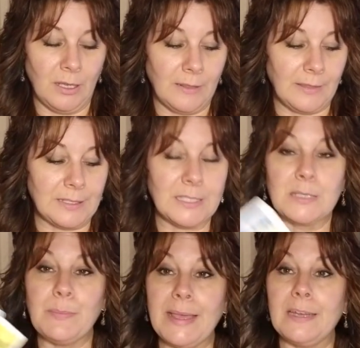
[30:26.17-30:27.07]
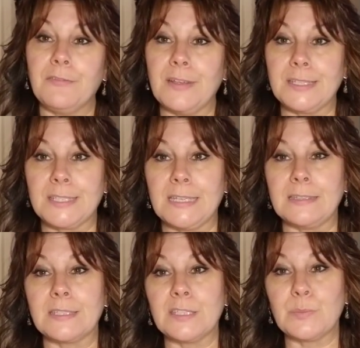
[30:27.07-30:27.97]
This is manifesting,
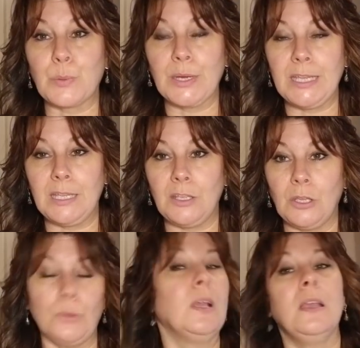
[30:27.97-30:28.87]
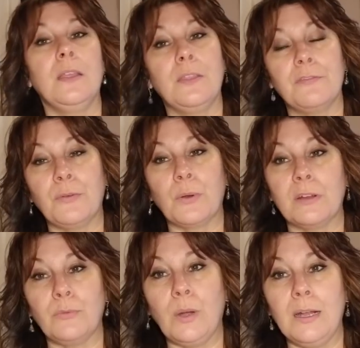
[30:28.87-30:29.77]
this is bringing you the Four
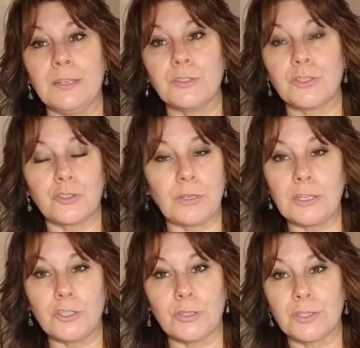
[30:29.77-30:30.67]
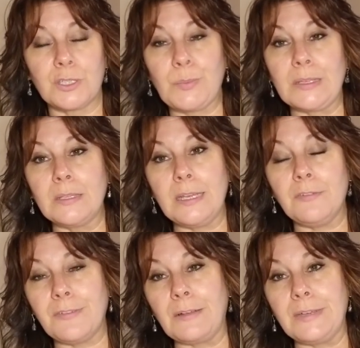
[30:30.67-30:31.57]
of Wands, structure, stability,
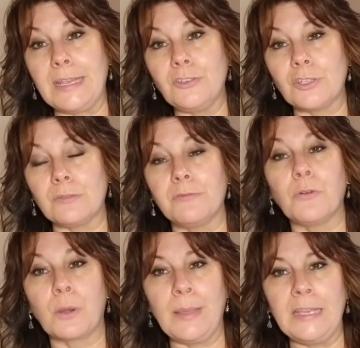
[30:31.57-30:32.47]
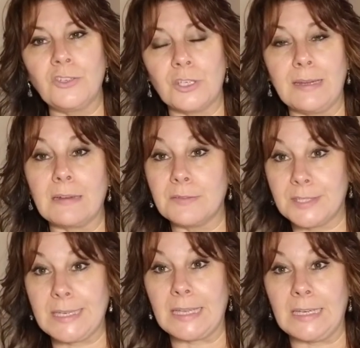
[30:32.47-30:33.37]
foundation, formation out of
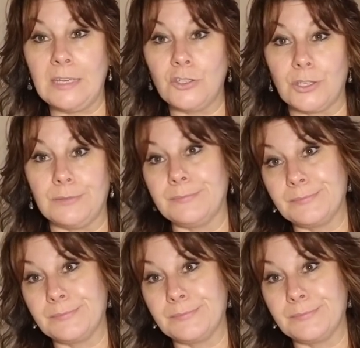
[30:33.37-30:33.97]
stagnation